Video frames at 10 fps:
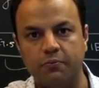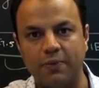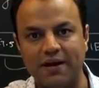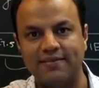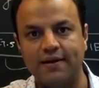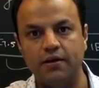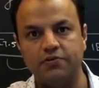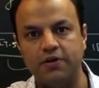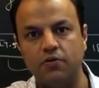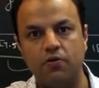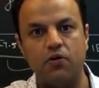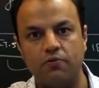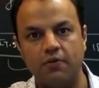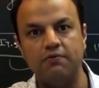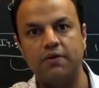by sending 0 or
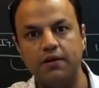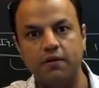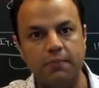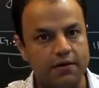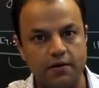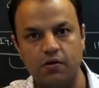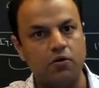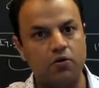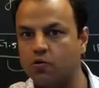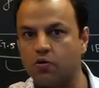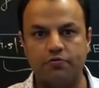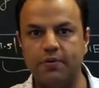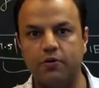1 whether it will be turned on or off,